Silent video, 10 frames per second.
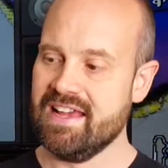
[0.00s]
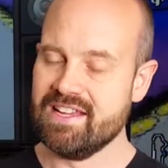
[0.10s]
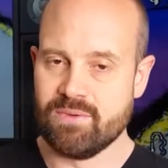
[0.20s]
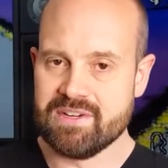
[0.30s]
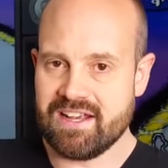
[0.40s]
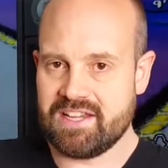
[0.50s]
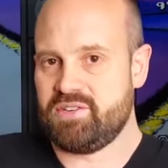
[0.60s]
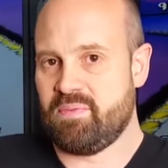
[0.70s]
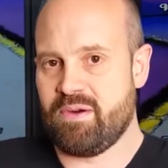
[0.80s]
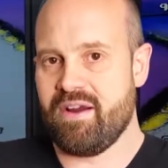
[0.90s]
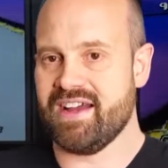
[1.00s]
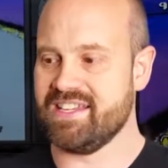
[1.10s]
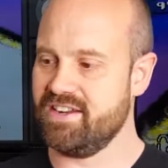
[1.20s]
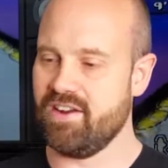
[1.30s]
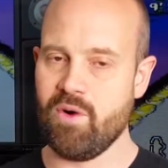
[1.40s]
It's always like a
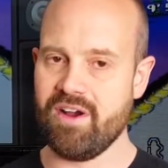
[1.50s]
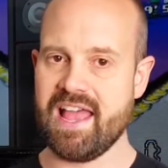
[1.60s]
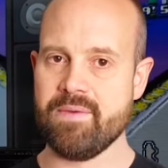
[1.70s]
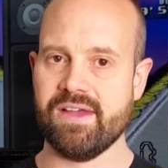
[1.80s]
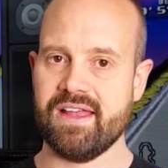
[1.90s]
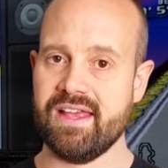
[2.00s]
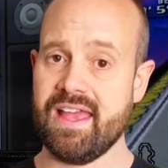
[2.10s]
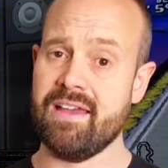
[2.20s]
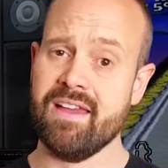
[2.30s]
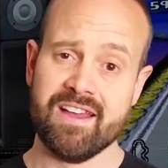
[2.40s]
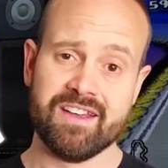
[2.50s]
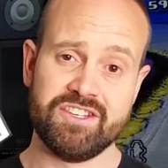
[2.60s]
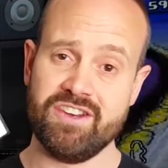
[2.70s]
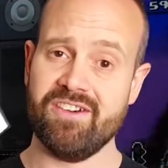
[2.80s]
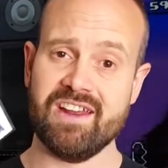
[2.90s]
surprise, you know, what game I'm going to get, because
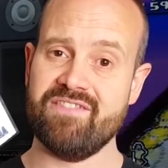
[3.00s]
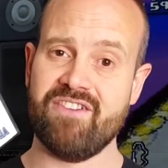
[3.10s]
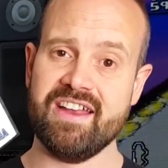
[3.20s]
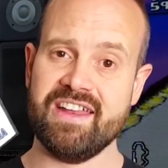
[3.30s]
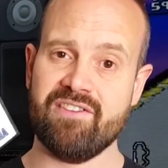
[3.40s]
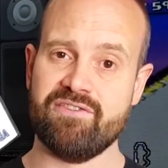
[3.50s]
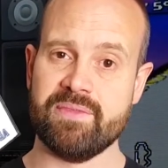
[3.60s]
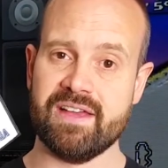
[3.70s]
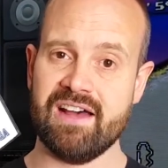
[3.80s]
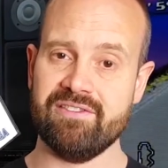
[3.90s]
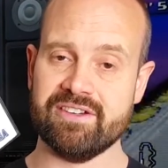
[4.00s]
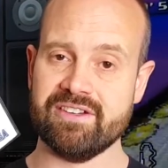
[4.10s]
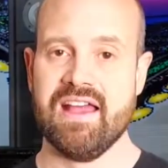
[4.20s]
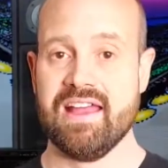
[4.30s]
you're not going to find out from the cover.